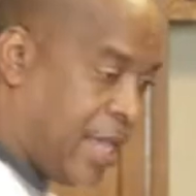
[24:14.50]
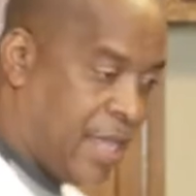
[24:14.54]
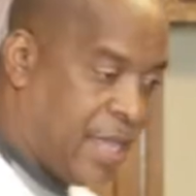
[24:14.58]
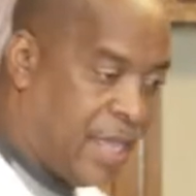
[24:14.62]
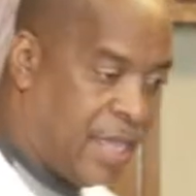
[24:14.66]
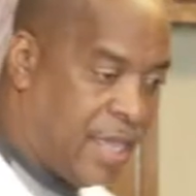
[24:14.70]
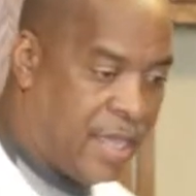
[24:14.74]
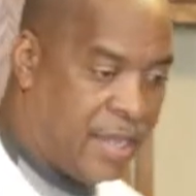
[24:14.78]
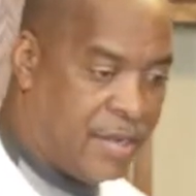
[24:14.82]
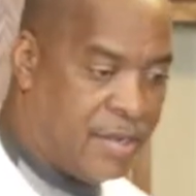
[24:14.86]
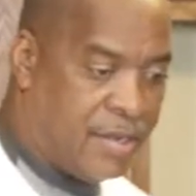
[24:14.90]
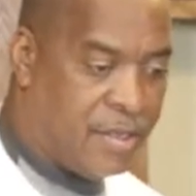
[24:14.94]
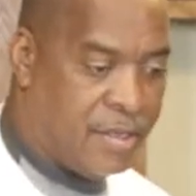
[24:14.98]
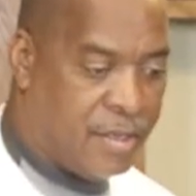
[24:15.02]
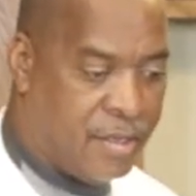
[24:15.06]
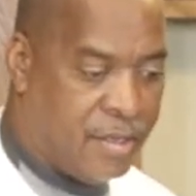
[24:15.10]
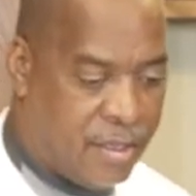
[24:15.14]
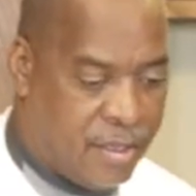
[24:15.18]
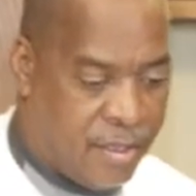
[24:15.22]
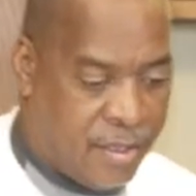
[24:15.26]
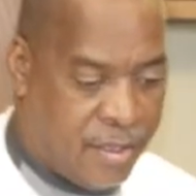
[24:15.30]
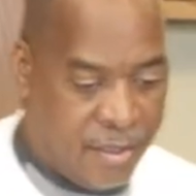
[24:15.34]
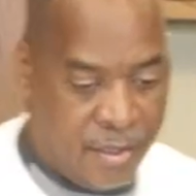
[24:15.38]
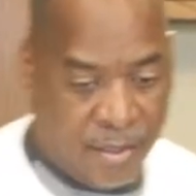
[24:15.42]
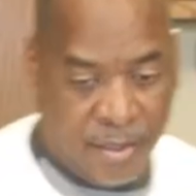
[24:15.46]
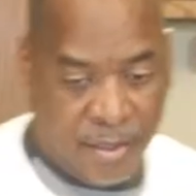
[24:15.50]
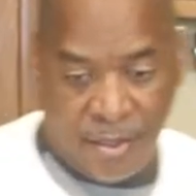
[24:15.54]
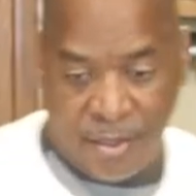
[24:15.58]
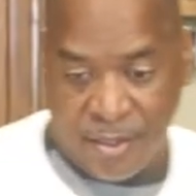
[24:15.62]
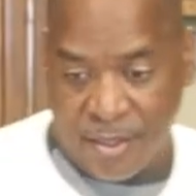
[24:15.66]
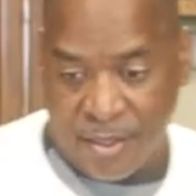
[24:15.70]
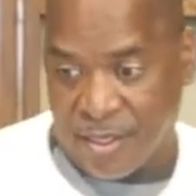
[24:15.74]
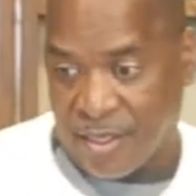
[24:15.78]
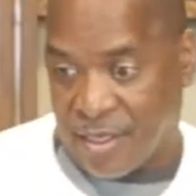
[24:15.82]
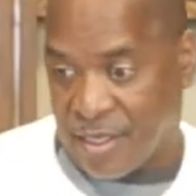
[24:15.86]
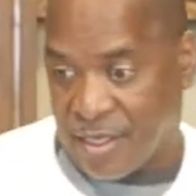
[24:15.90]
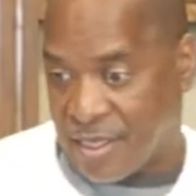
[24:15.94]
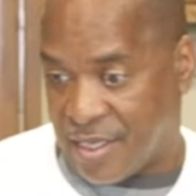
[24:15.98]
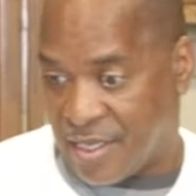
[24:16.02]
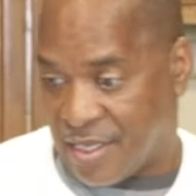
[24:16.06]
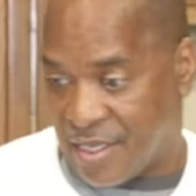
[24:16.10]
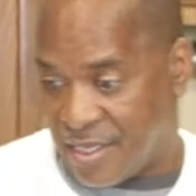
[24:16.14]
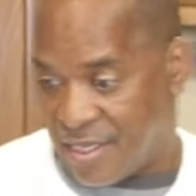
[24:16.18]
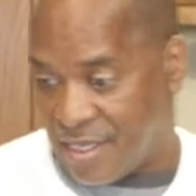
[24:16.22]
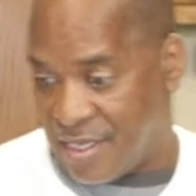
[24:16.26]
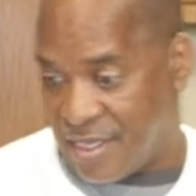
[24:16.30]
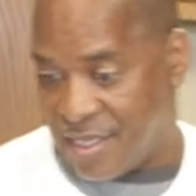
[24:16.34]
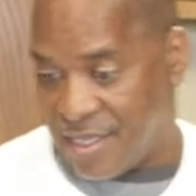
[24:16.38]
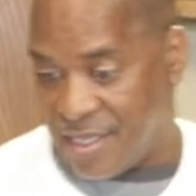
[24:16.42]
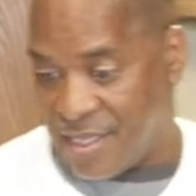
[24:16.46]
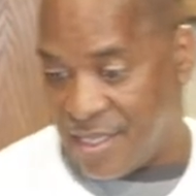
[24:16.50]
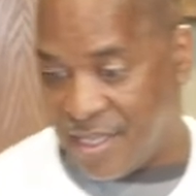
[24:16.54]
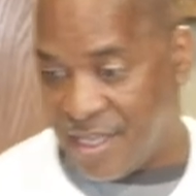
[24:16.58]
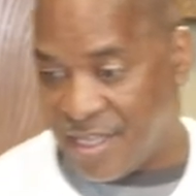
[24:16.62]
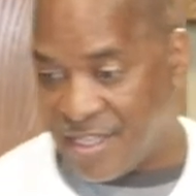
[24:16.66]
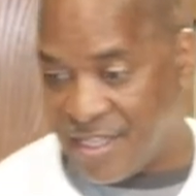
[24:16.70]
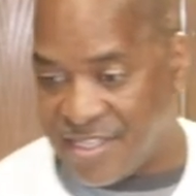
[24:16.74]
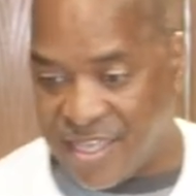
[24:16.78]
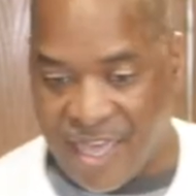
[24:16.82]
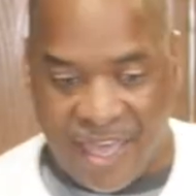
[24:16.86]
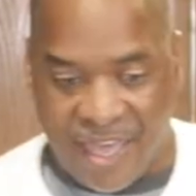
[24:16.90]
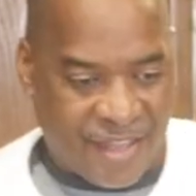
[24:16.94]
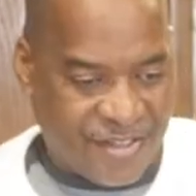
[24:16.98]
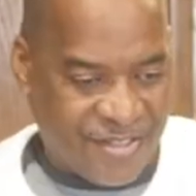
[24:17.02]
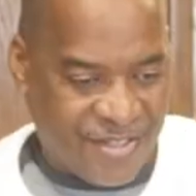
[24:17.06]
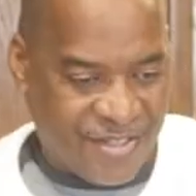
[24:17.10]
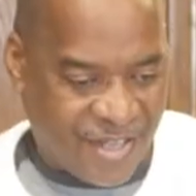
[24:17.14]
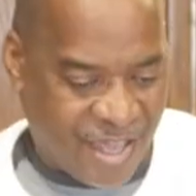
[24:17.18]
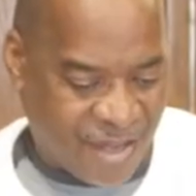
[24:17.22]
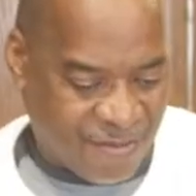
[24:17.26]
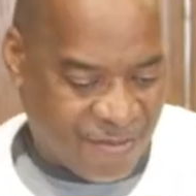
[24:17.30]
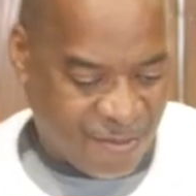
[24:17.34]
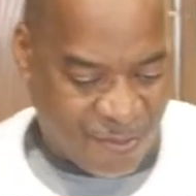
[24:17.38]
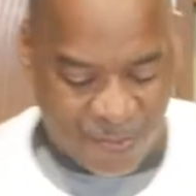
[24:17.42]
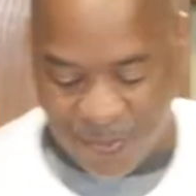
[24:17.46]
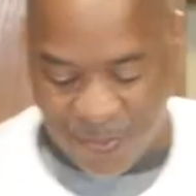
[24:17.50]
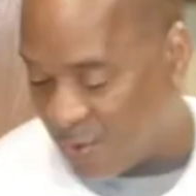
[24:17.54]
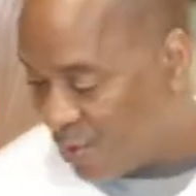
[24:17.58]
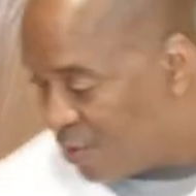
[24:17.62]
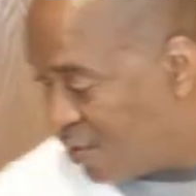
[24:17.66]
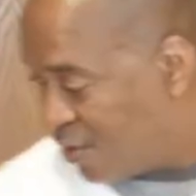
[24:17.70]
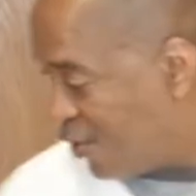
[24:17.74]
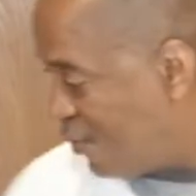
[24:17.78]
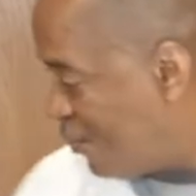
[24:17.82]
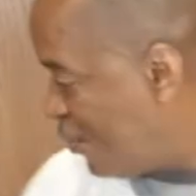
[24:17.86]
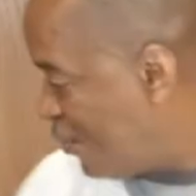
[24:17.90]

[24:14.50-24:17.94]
And uh, yes, that's what we'll do.